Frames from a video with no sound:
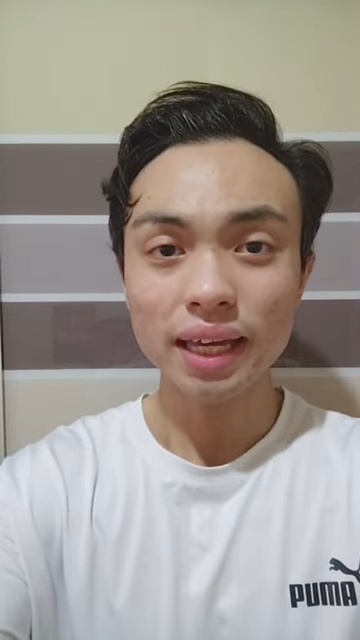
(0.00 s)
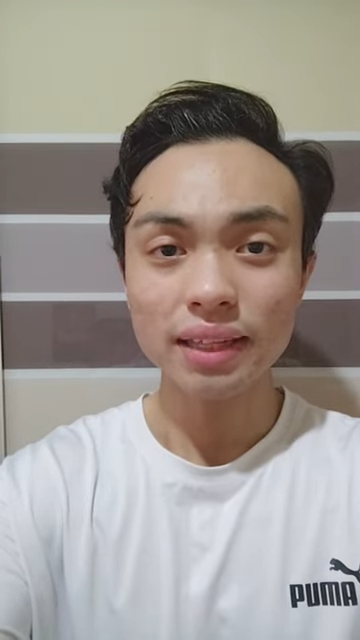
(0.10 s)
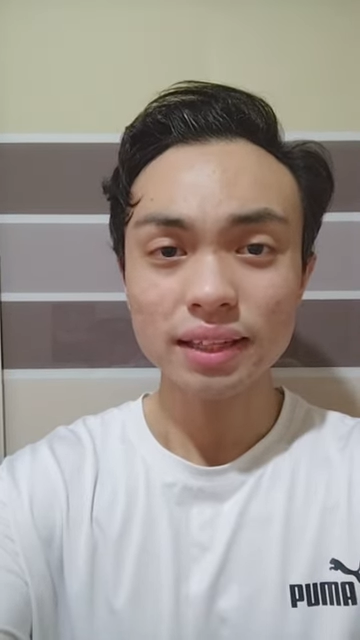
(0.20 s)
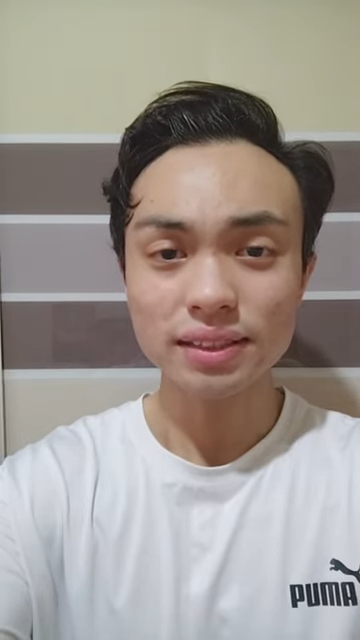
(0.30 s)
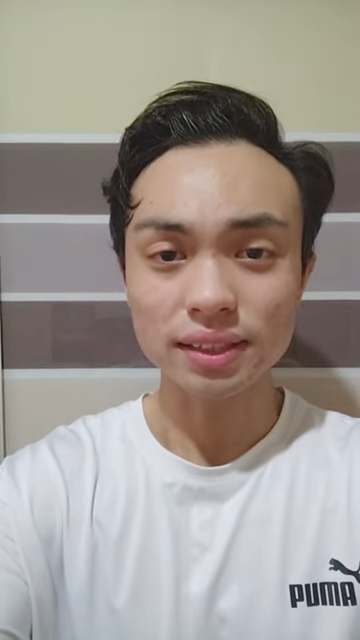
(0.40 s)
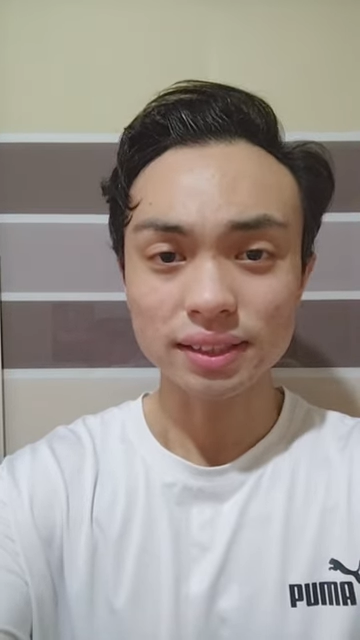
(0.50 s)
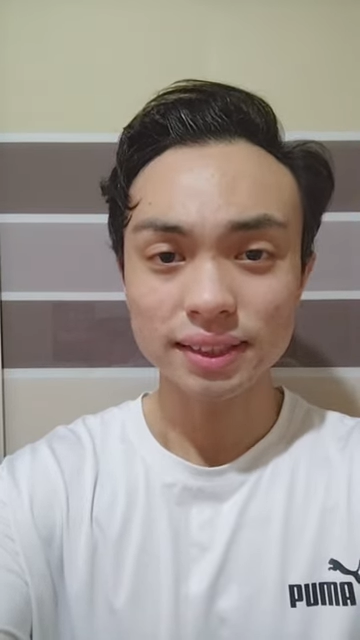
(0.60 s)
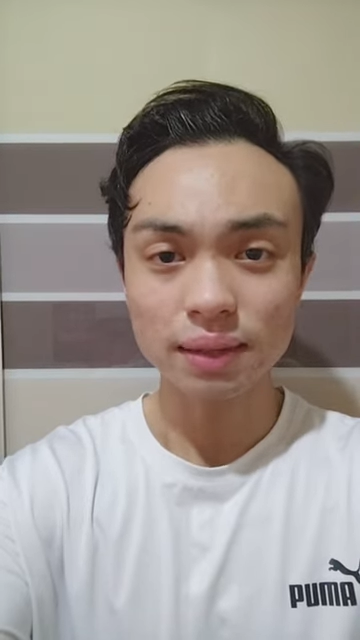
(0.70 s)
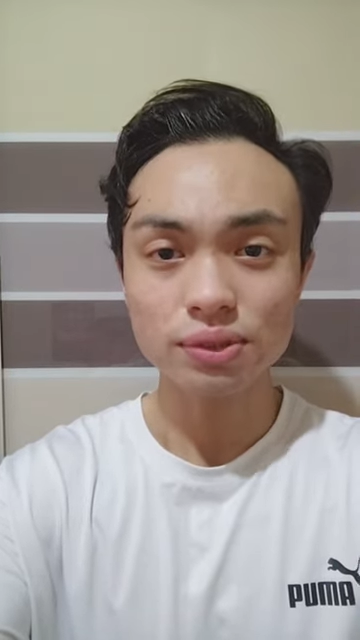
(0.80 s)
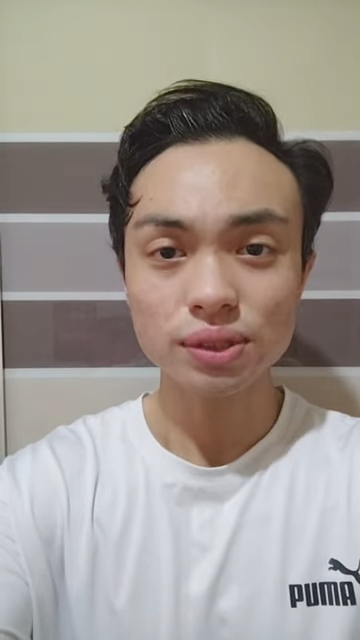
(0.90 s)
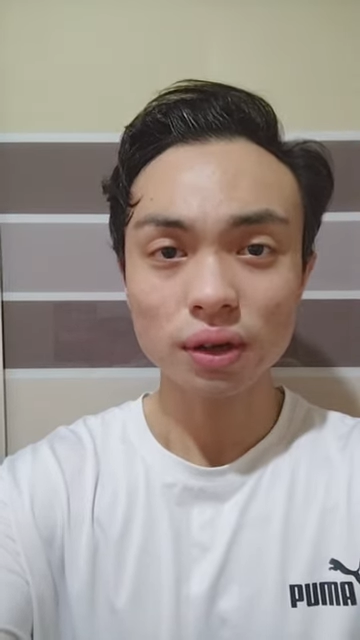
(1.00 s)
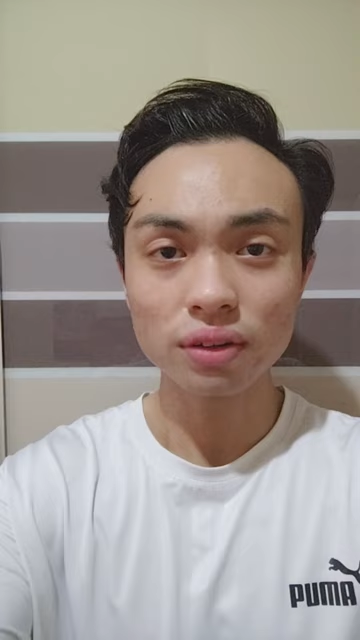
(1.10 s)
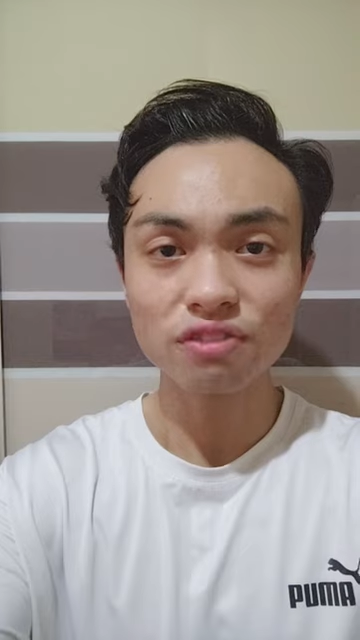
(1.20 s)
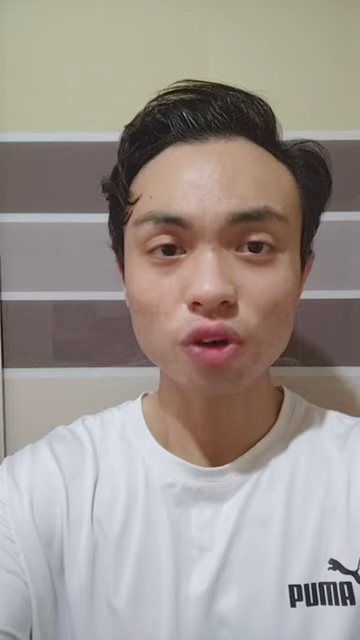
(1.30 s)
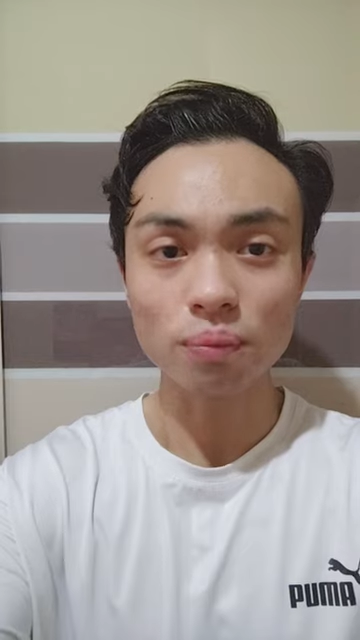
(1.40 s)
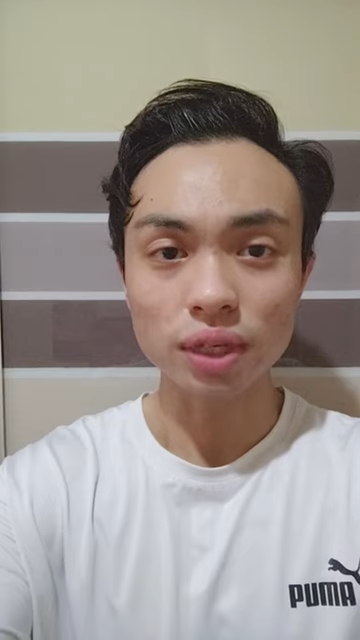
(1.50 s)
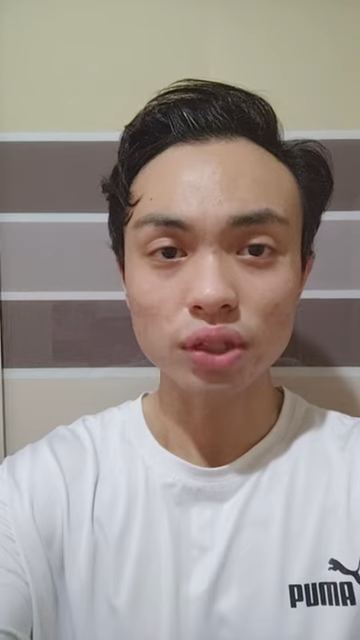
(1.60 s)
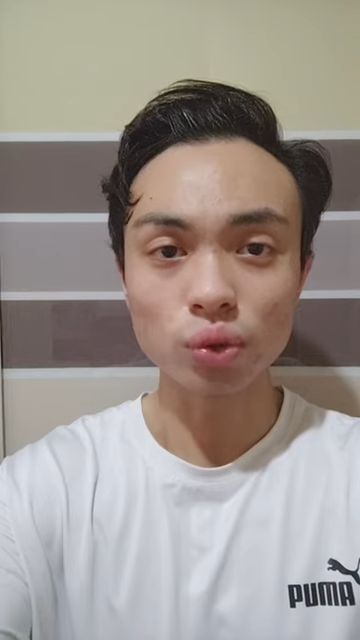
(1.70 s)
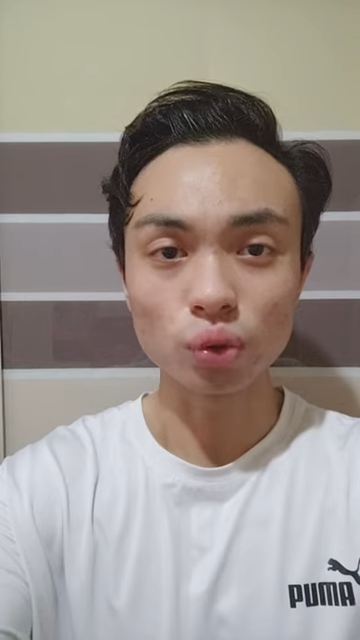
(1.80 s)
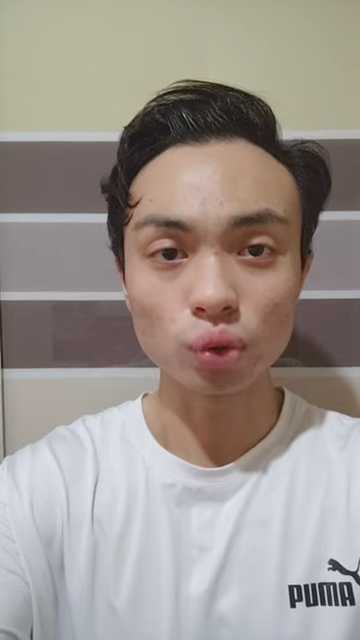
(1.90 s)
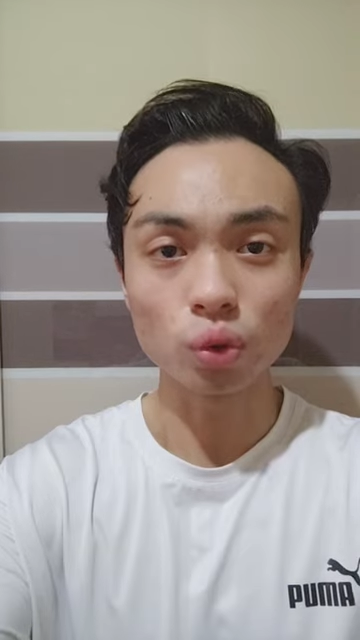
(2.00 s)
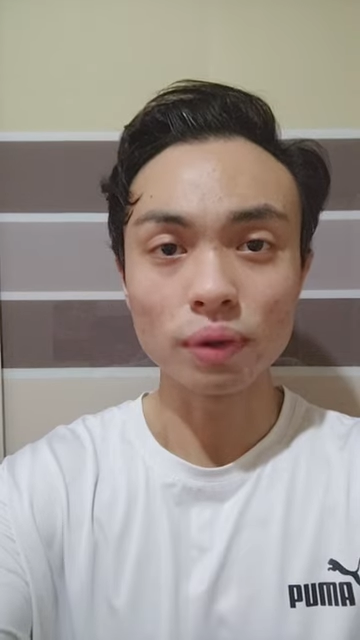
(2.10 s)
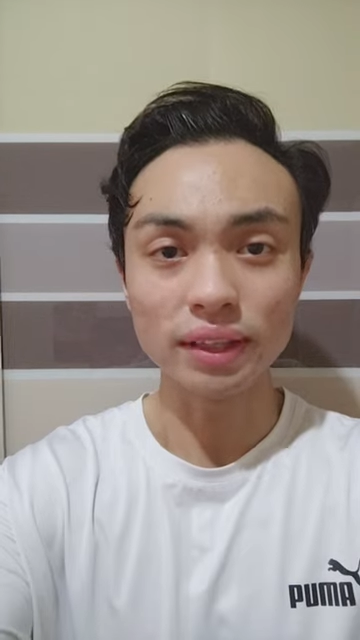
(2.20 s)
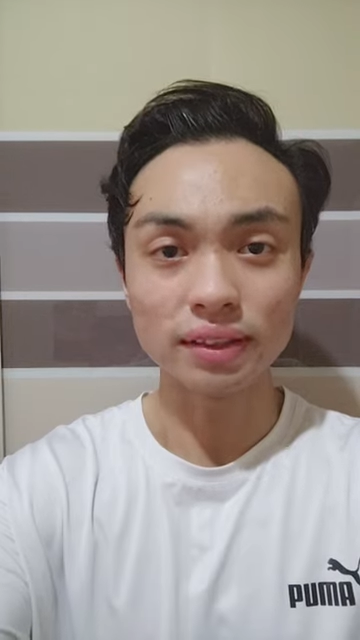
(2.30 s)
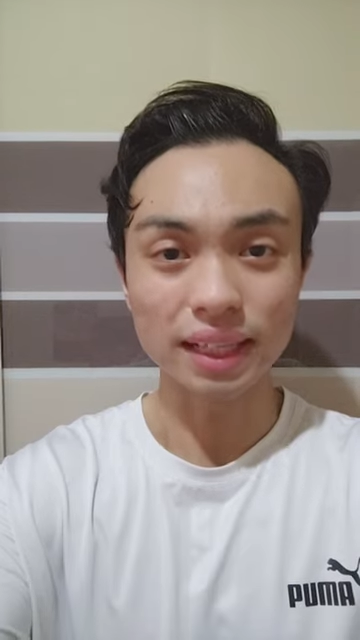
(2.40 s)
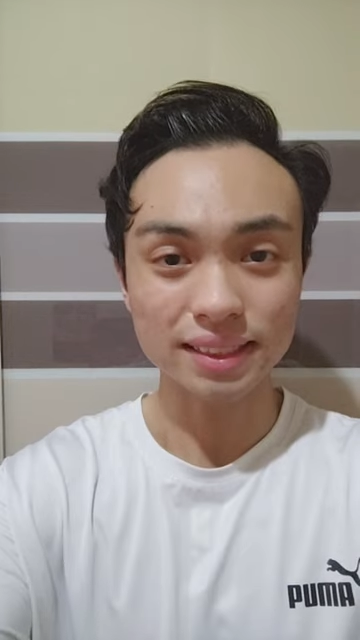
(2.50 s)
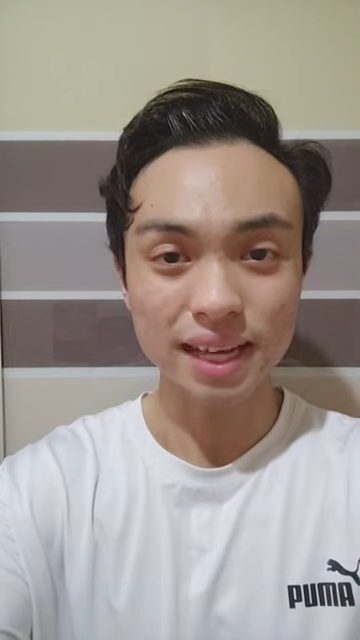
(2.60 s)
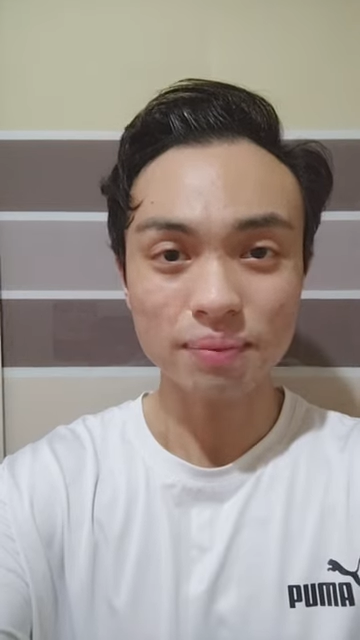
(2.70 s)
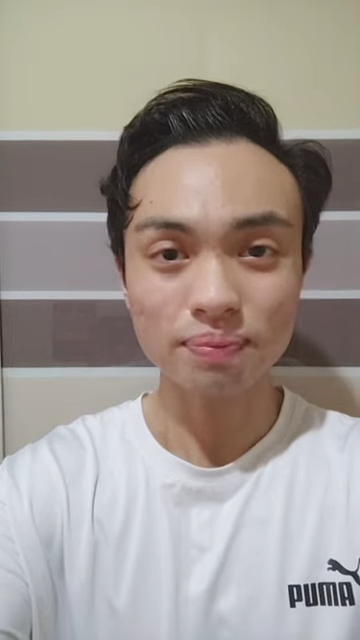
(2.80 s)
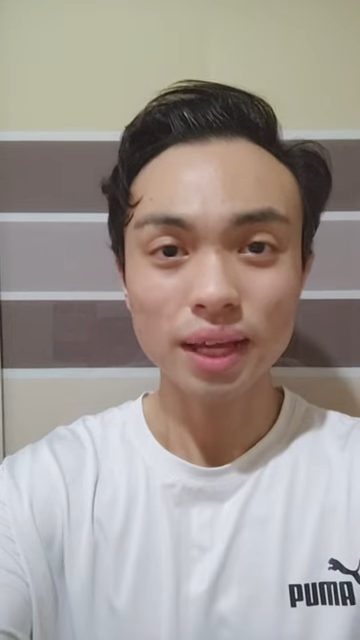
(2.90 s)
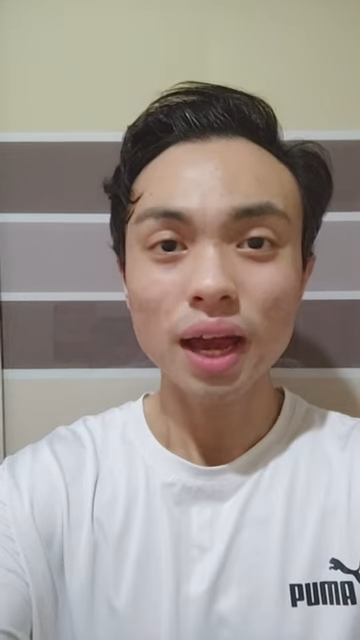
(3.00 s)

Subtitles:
It is a stepstone for me to do better next time.